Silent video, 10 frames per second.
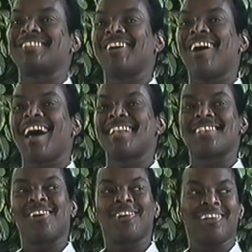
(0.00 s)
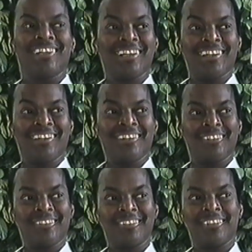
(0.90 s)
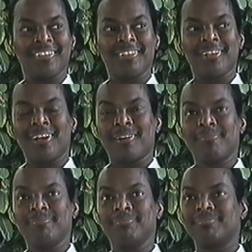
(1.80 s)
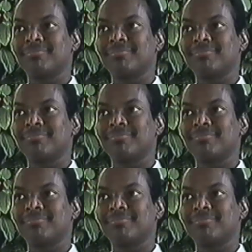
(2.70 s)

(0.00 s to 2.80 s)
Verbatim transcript: so I had to go to uh, um,